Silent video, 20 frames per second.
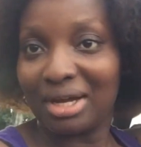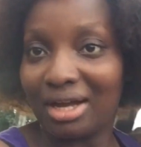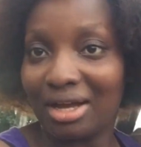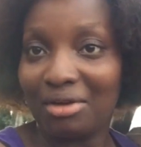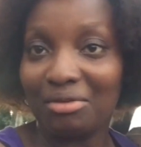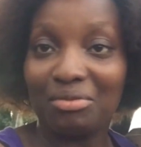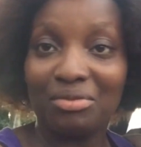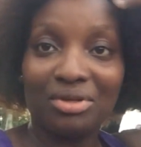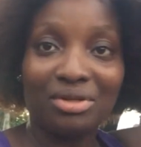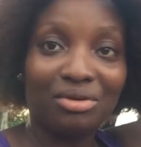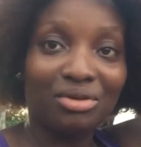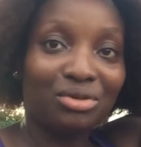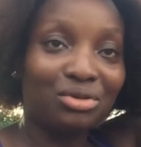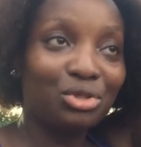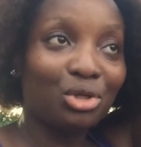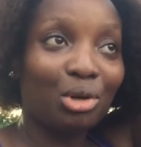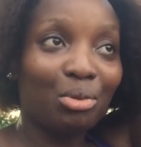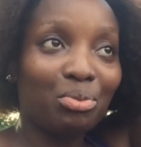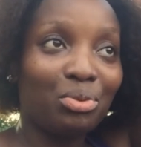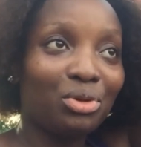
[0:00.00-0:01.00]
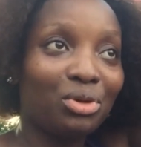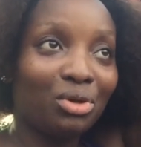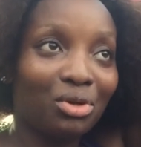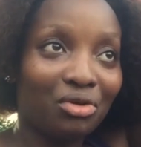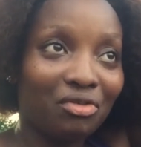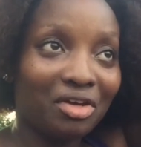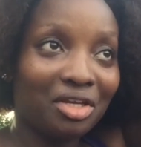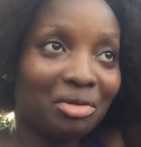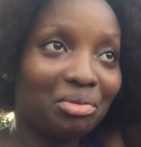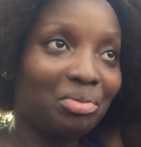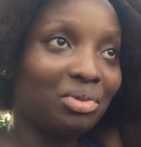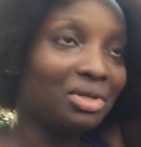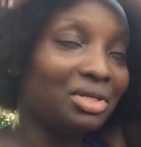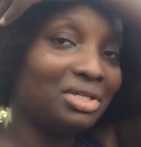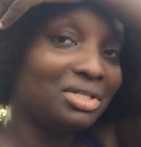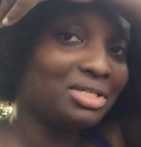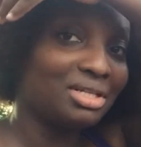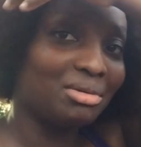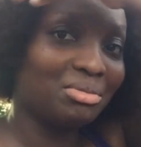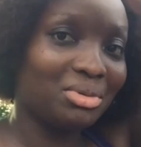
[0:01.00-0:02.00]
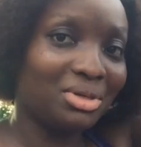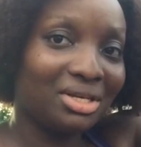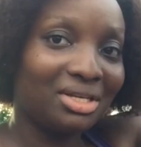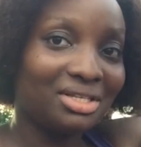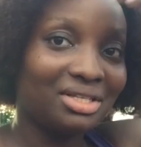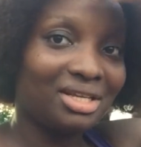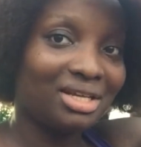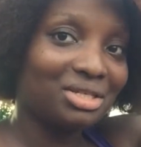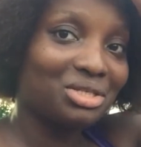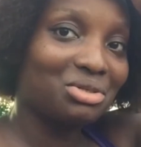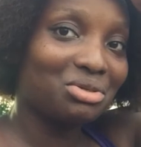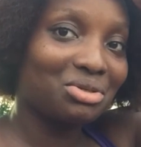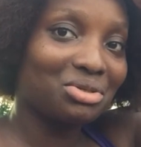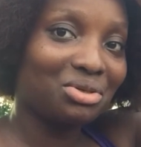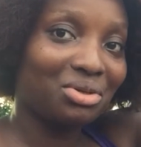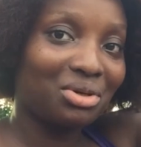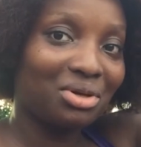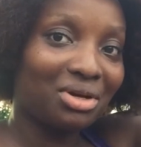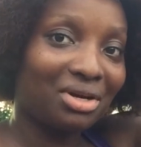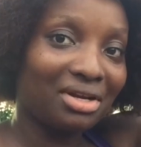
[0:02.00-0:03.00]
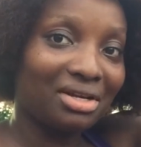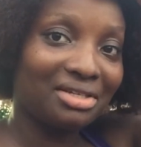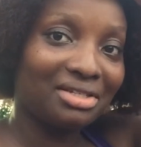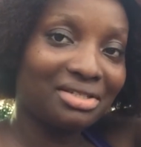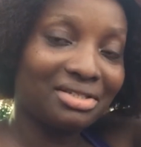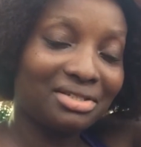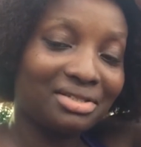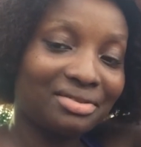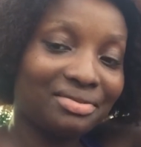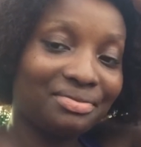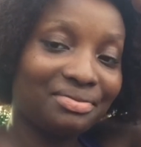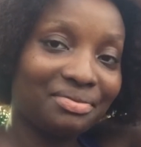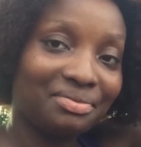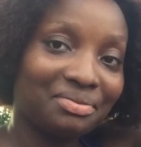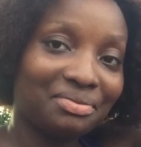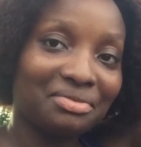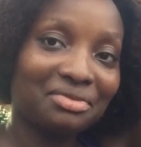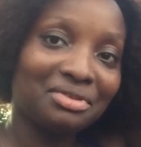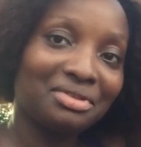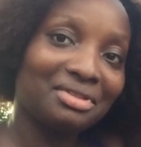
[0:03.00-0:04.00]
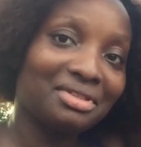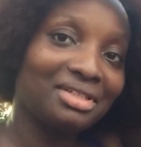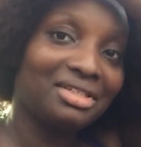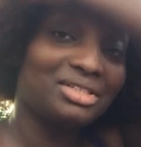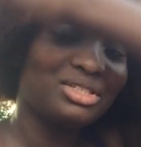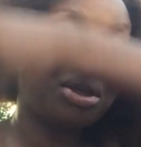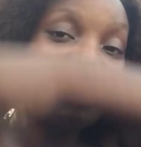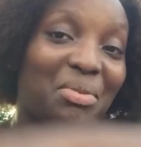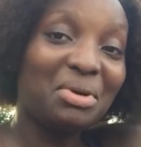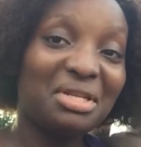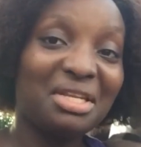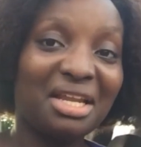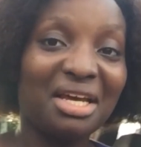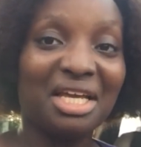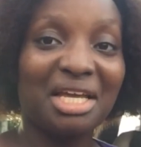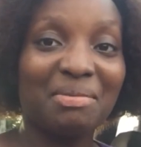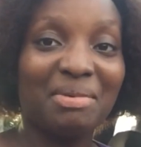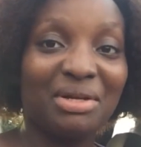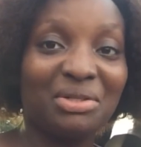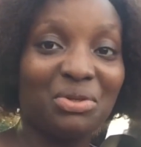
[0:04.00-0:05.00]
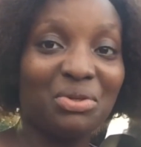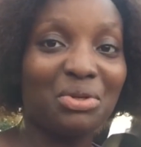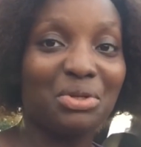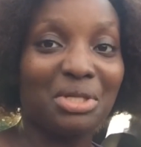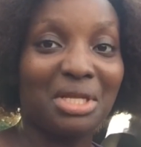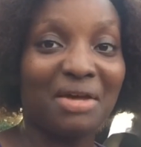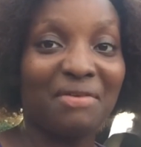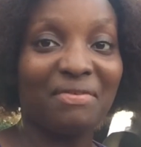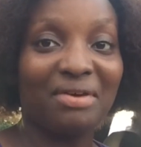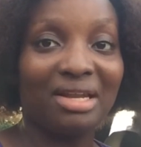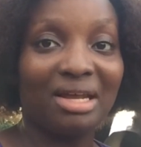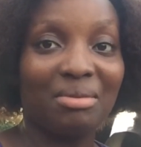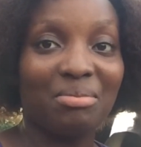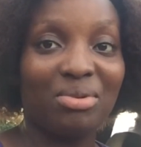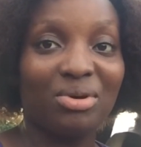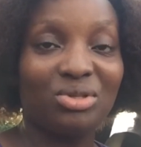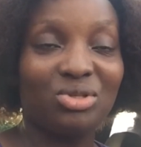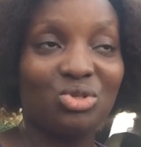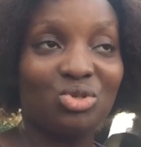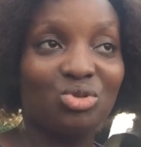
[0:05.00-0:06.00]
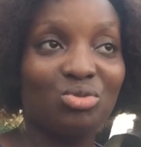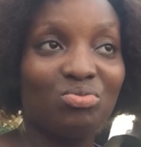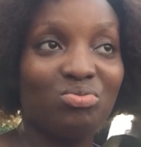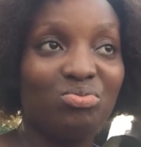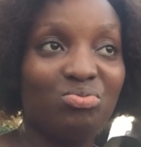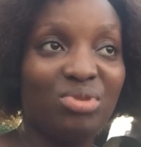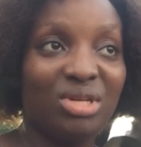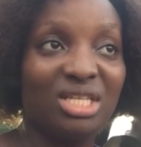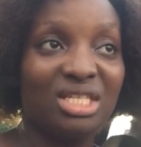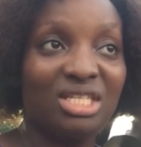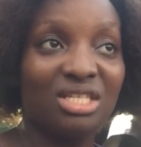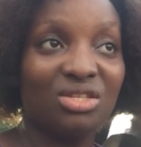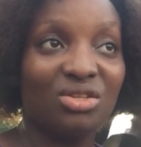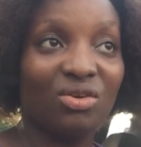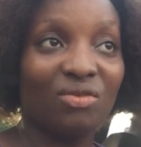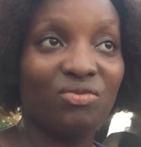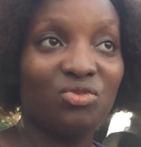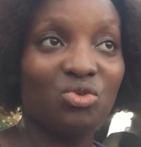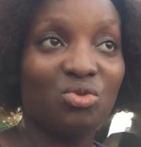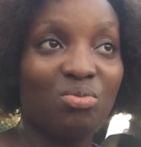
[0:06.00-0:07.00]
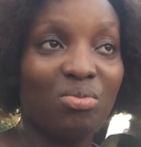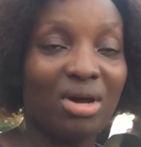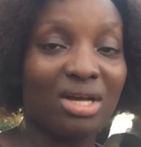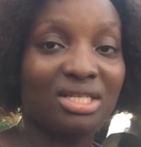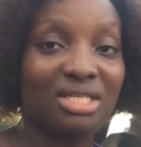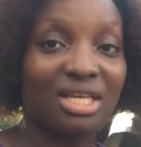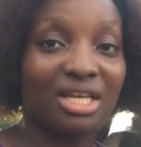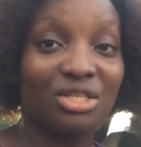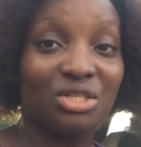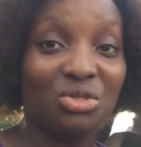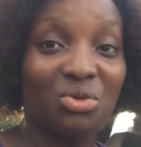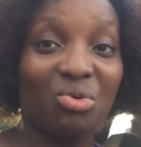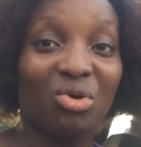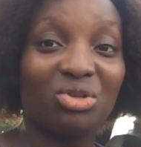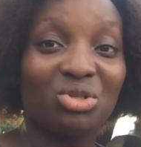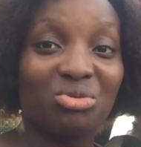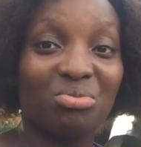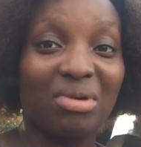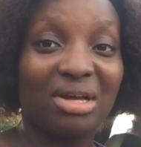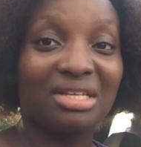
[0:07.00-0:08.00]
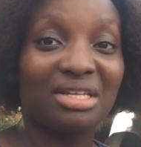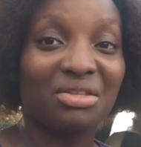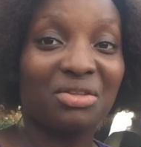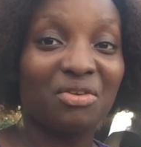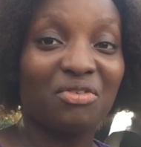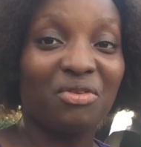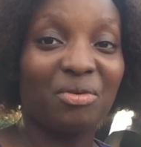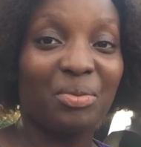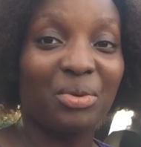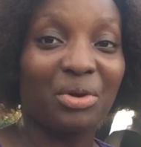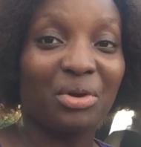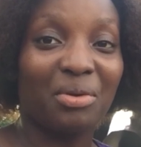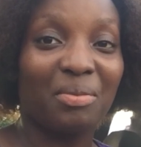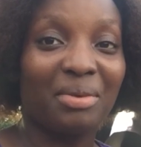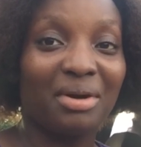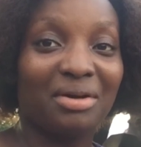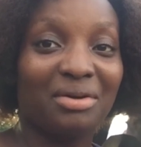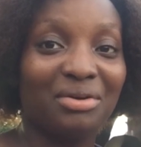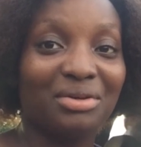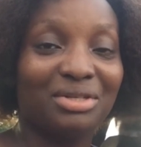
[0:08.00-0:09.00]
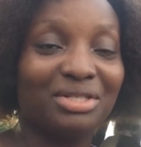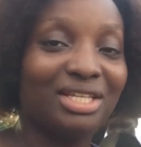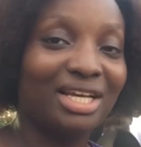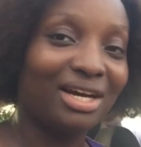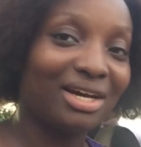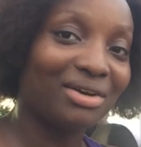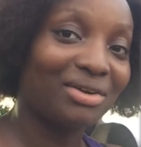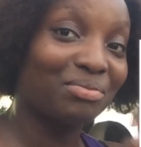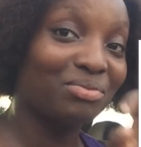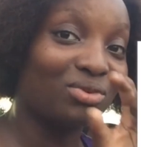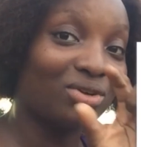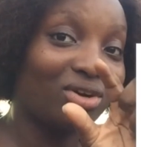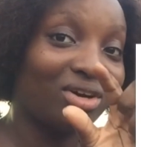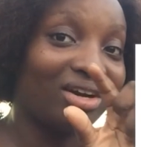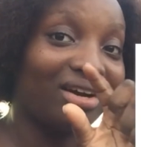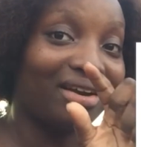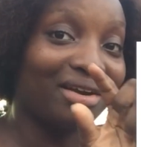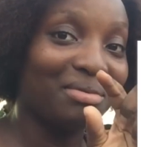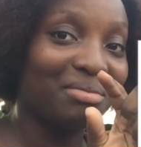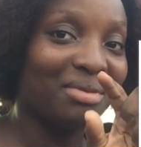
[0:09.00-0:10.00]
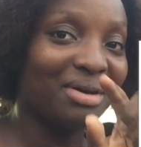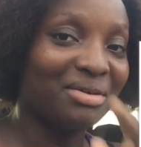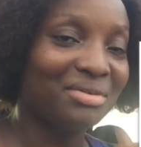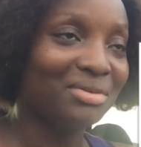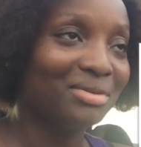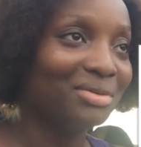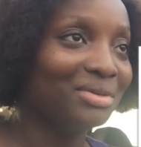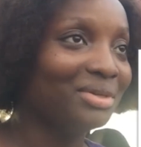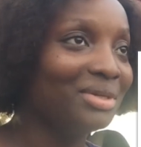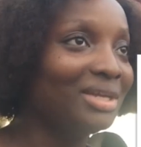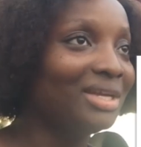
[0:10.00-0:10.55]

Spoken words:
I've been jumping all over the place and begging that Joseph Christ. Somebody knocked him and told us that our father bought two baskets. You know what 2 baskets of Opiro mango is? That green mango.